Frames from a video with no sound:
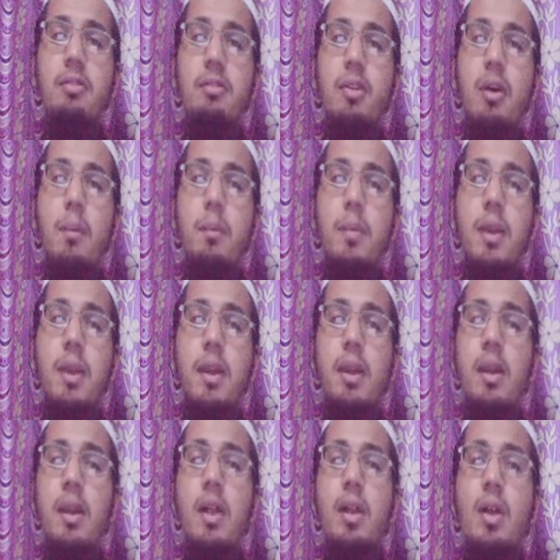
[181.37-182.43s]
from B,
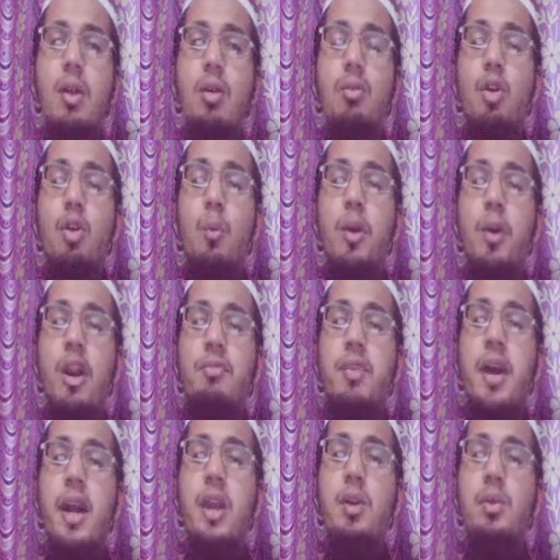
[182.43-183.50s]

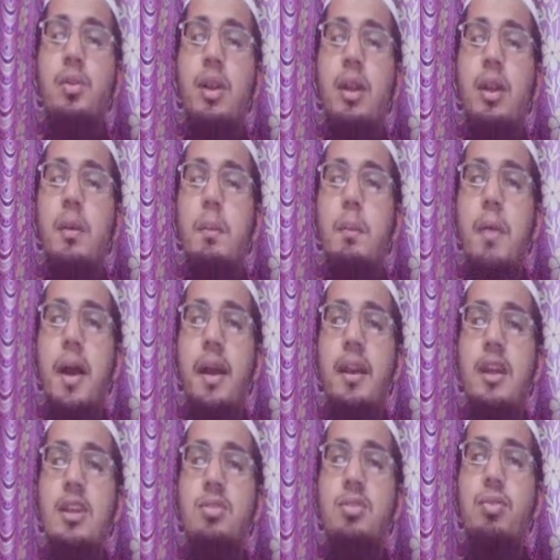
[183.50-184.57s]
4.5 into 3
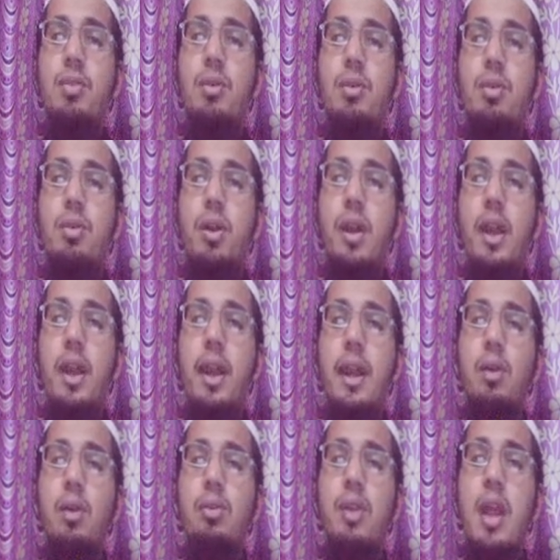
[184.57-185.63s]
minus 4
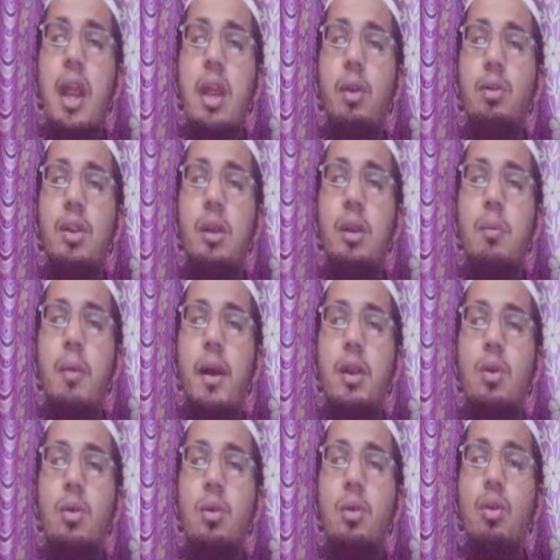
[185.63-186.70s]
into 3 into 3 by
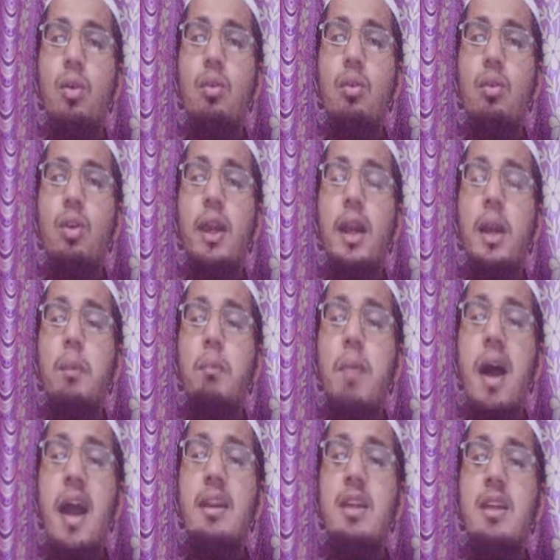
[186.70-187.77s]
2, we will get
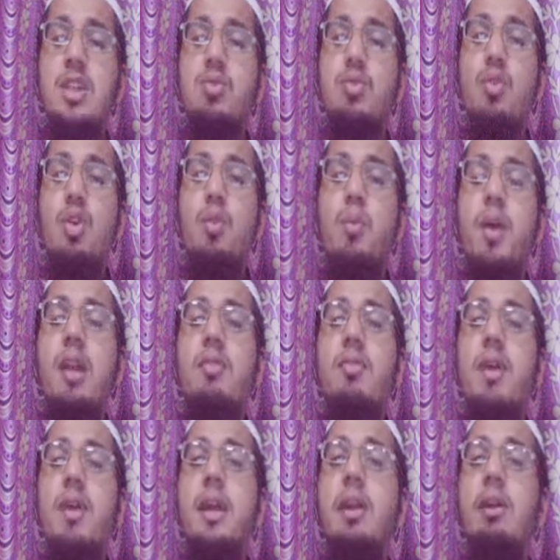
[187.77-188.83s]
minus 4.5
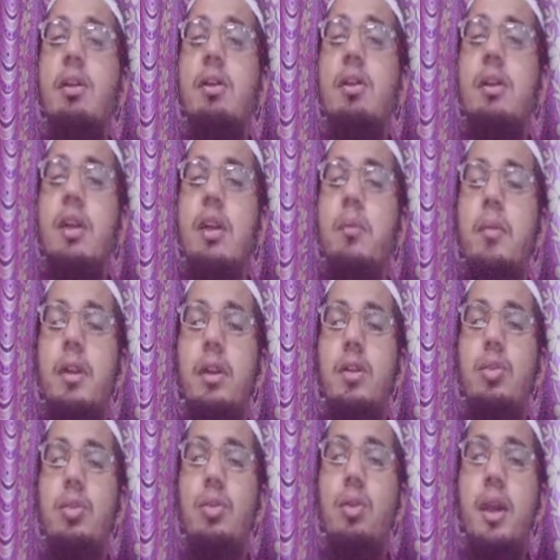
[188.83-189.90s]
kilonewton meter.
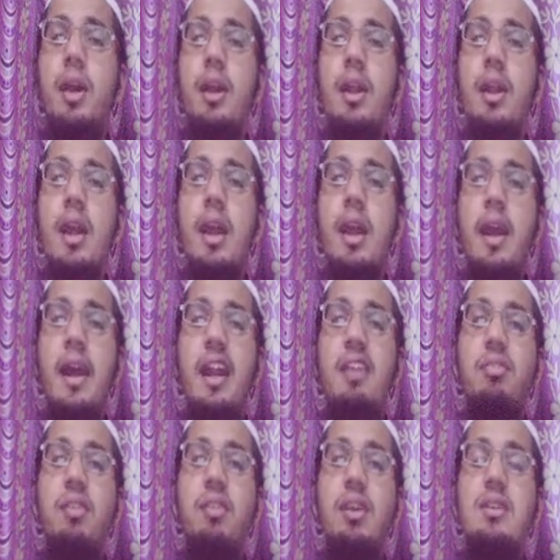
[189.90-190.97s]
So, here
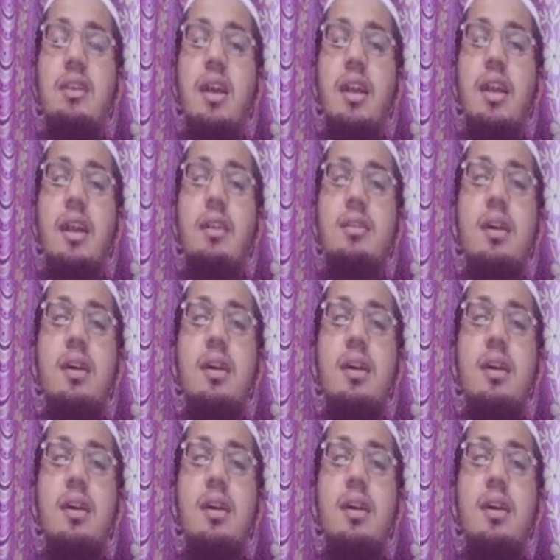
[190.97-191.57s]
at fixed end its